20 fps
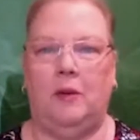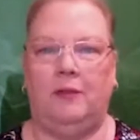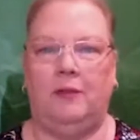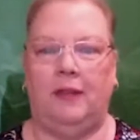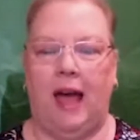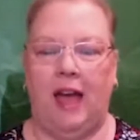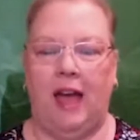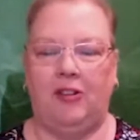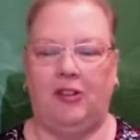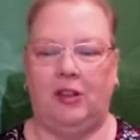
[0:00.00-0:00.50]

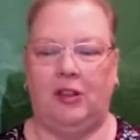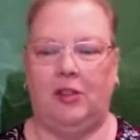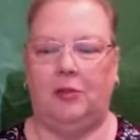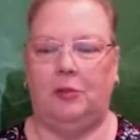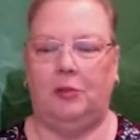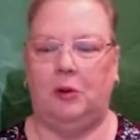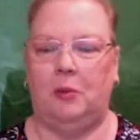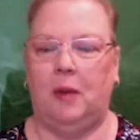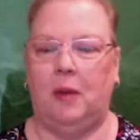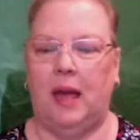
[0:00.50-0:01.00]
flashing
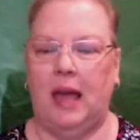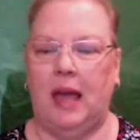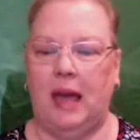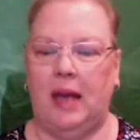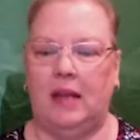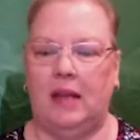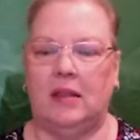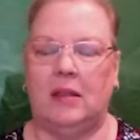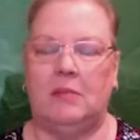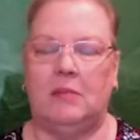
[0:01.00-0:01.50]
through my
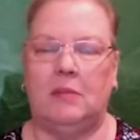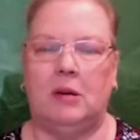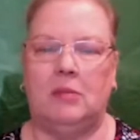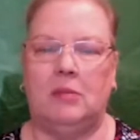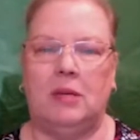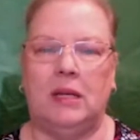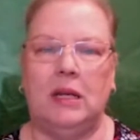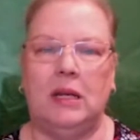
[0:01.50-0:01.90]
head at the moment.